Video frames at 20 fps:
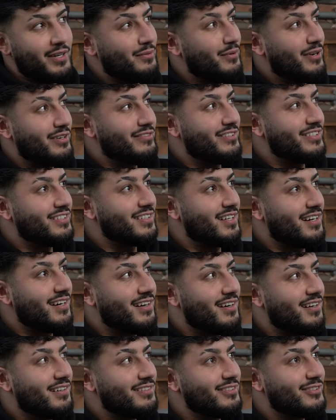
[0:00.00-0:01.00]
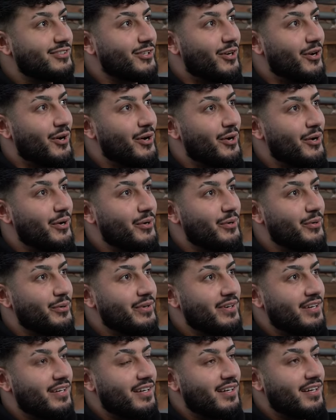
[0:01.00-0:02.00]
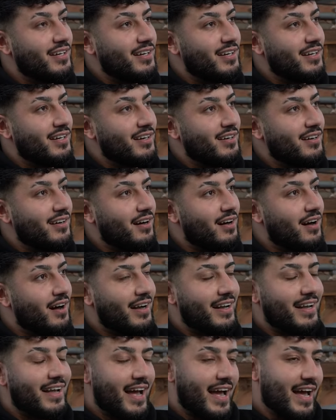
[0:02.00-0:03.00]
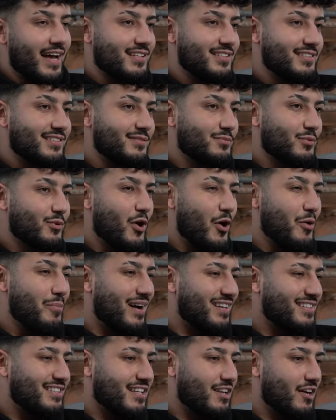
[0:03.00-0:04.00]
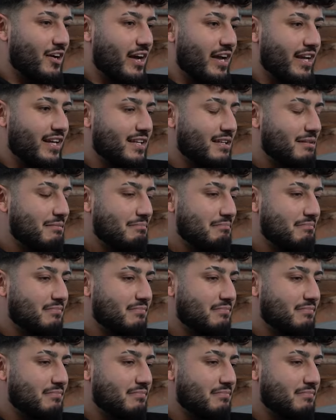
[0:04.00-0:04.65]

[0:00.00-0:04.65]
do I even start? So I guess we'll go back to like,